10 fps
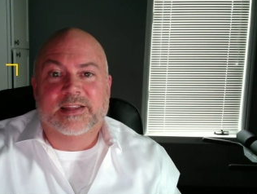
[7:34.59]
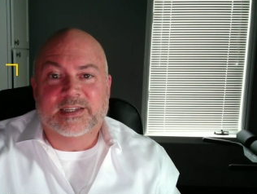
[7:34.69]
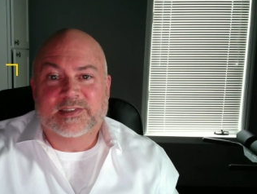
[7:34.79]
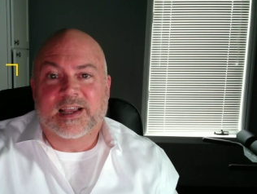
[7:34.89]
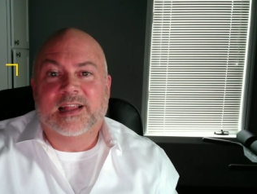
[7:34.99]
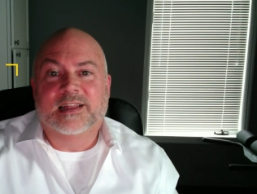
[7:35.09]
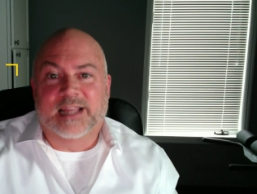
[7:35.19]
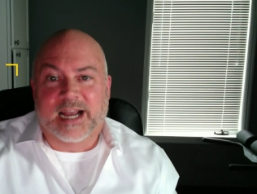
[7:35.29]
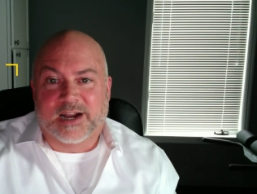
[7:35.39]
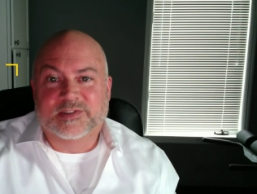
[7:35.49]
this
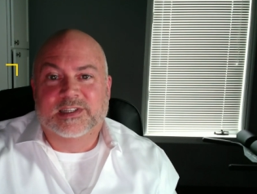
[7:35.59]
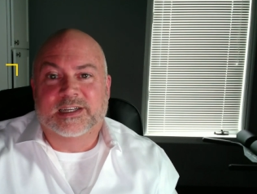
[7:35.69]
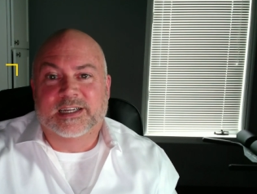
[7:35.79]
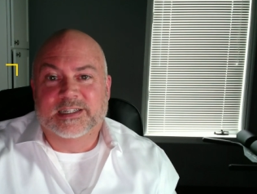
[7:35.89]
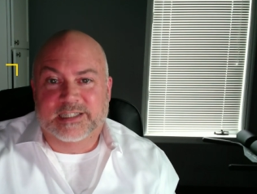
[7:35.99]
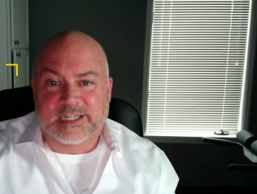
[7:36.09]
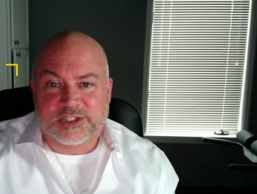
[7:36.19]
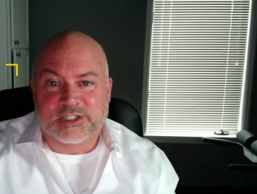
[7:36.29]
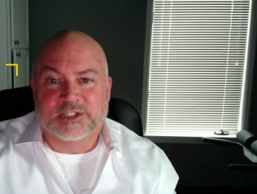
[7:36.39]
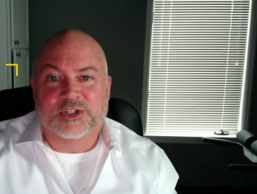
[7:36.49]
allows the
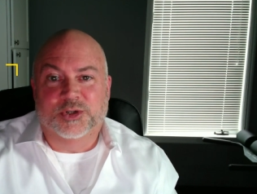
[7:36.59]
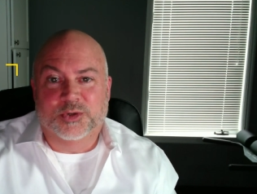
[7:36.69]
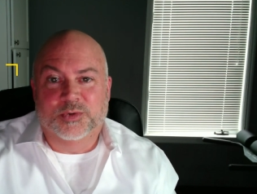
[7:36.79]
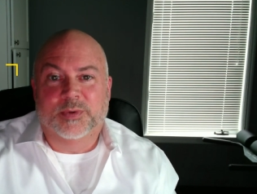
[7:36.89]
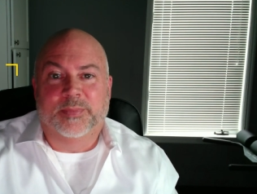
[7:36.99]
condition to